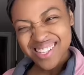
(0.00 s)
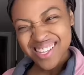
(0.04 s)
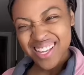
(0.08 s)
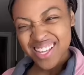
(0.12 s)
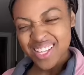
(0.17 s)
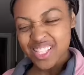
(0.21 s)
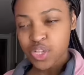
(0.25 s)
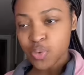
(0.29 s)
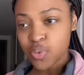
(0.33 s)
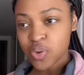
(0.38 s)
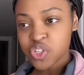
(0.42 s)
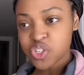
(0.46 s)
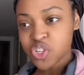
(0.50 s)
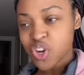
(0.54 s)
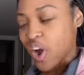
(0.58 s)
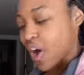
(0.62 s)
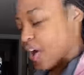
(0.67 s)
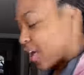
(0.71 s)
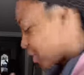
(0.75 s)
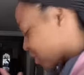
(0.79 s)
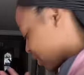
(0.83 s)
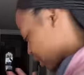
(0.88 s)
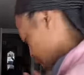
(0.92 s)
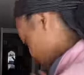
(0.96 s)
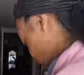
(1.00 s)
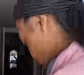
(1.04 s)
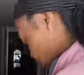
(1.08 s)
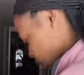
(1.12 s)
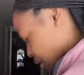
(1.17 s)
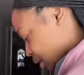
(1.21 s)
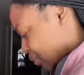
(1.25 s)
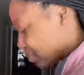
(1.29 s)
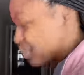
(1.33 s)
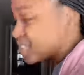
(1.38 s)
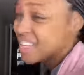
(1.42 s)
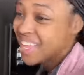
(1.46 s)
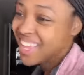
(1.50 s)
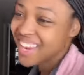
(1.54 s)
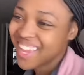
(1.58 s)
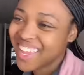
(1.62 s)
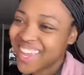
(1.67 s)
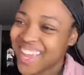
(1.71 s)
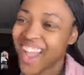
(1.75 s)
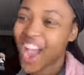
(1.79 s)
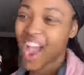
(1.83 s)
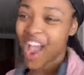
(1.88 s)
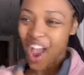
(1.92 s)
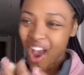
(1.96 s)
So where's your card? I'm just kidding.
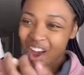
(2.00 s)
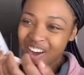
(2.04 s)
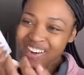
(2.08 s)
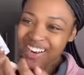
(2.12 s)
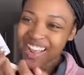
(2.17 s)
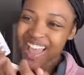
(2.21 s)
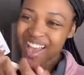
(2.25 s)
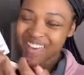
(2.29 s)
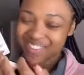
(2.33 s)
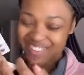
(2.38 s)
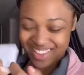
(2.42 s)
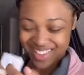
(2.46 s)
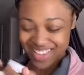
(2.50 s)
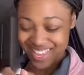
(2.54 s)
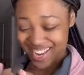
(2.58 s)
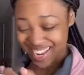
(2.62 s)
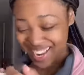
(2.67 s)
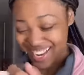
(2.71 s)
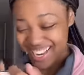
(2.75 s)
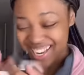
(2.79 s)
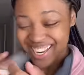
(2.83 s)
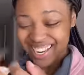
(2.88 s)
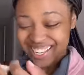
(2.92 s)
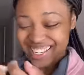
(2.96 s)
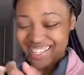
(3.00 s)
I already have it.